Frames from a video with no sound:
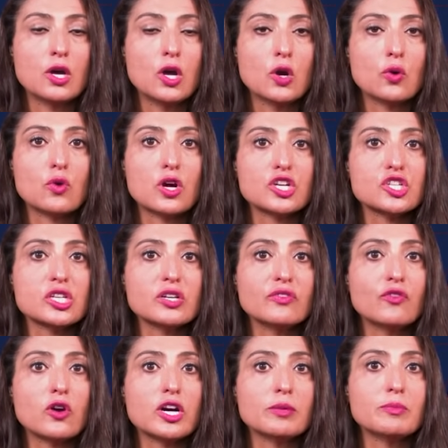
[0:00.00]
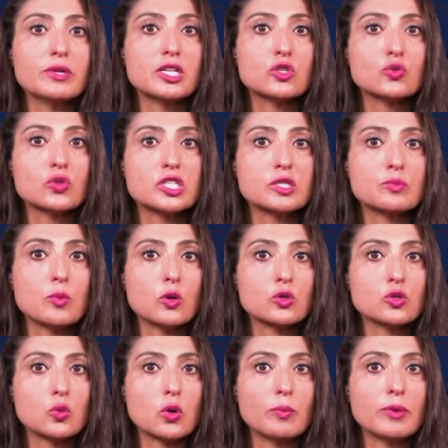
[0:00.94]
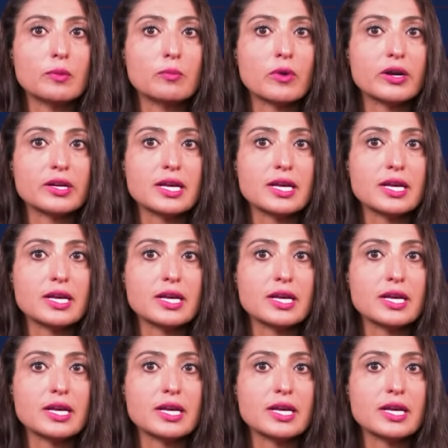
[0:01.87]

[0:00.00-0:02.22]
Russian Foreign Ministry spokeswoman Maria